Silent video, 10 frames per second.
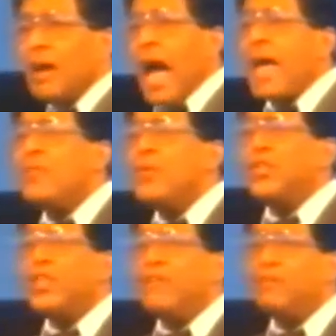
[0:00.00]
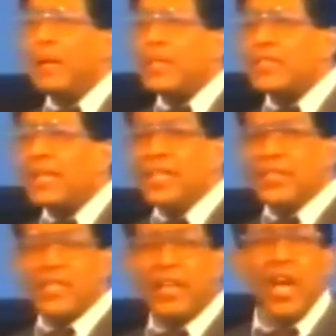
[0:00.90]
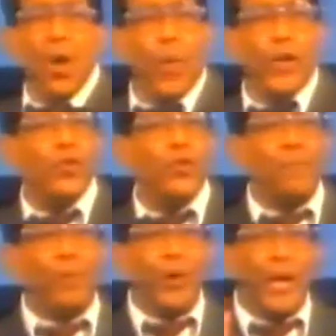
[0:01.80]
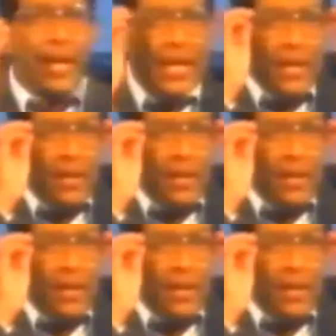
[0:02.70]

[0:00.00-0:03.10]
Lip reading: I received blessing. Listen, when you pray,